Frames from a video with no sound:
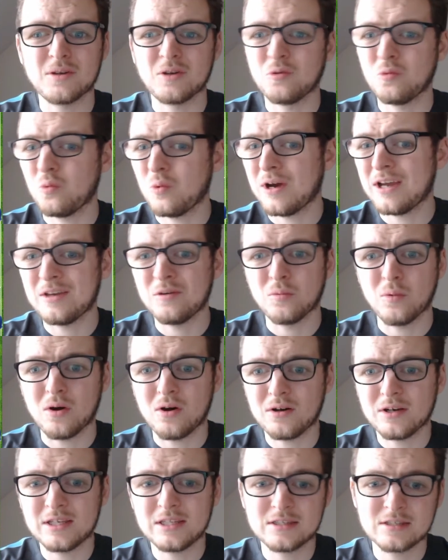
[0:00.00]
Abraham
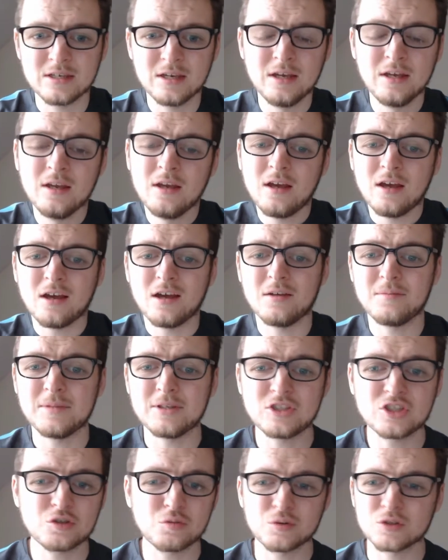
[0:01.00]
had a really big impact.